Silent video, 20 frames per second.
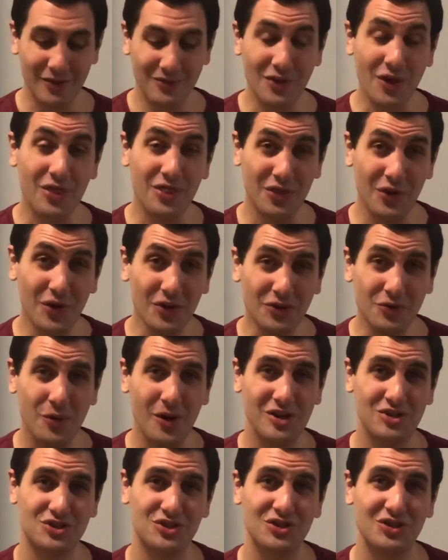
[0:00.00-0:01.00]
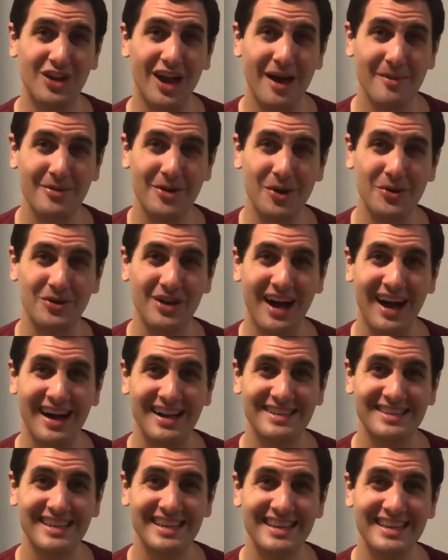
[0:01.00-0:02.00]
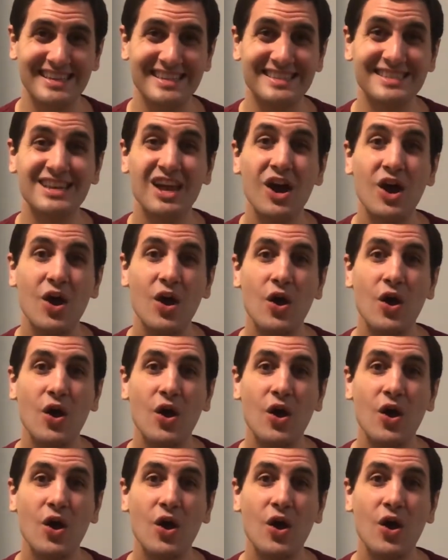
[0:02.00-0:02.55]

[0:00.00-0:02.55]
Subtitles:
the third question I'm going to ask is,